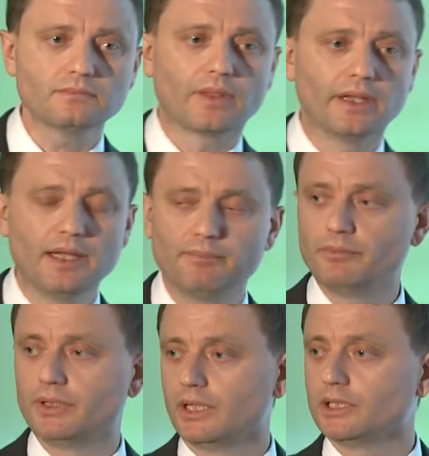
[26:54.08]
the
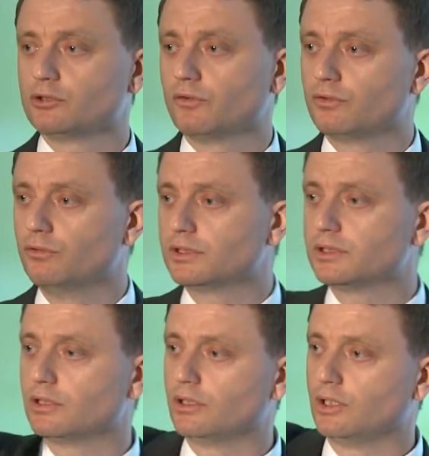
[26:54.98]
implementation of
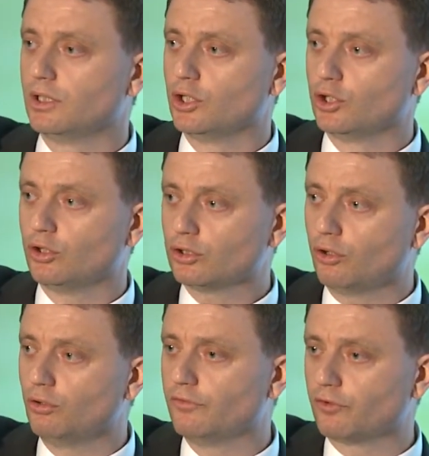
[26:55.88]
tools not
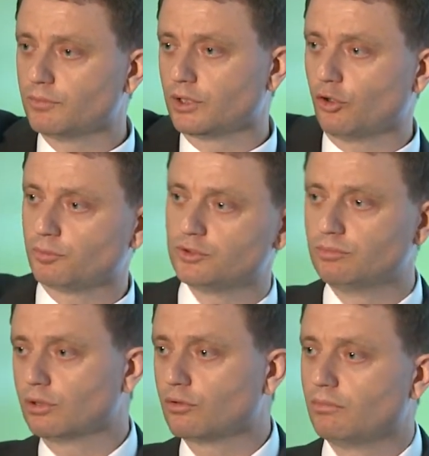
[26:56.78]
only from the top to
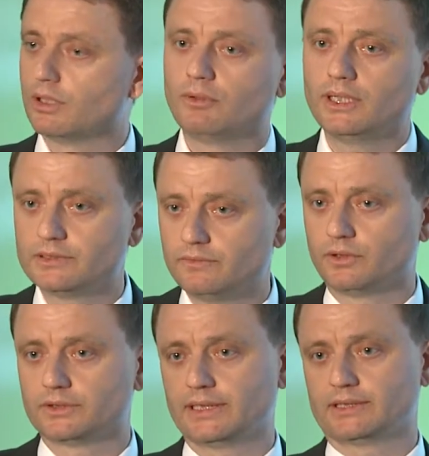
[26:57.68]
bottom, but vice
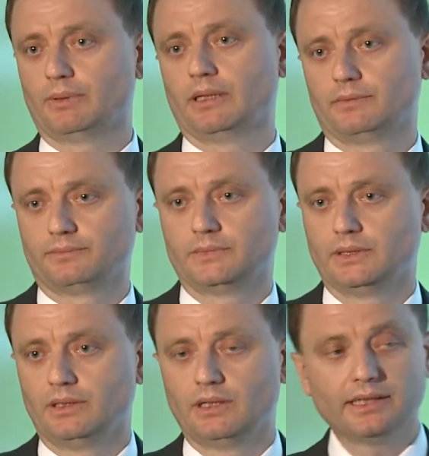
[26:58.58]
versa as well.
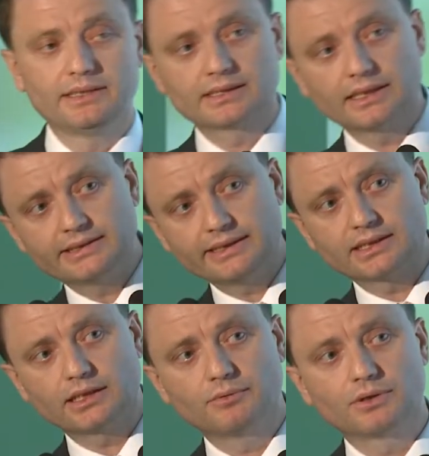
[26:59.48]
I discussed
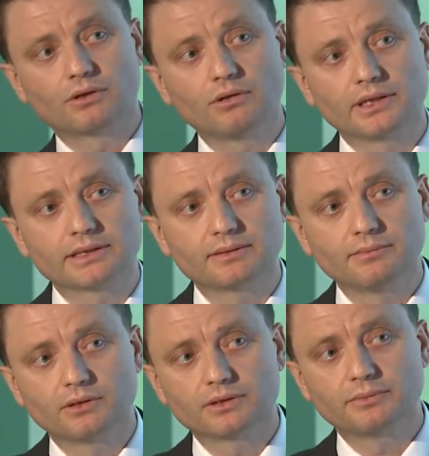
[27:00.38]
yesterday with colleagues,
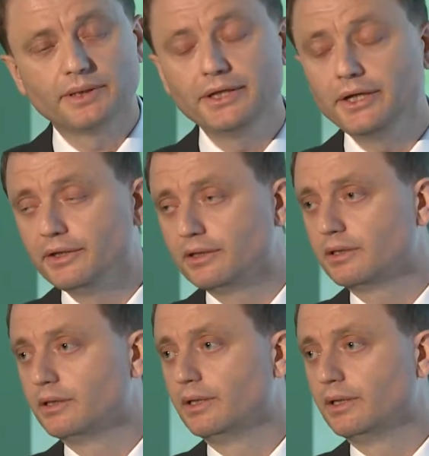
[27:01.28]
because we need